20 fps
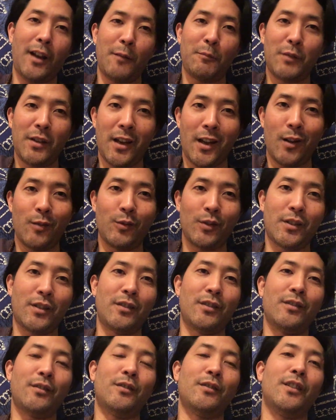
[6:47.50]
I'm down
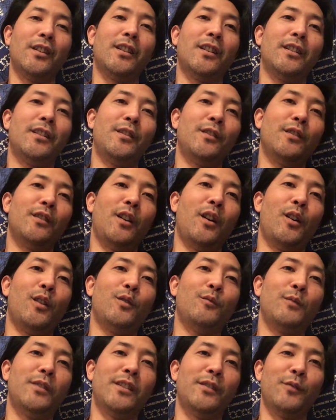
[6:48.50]
with you, you're the
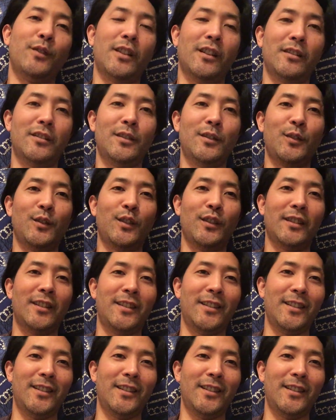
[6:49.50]
homie went out the door.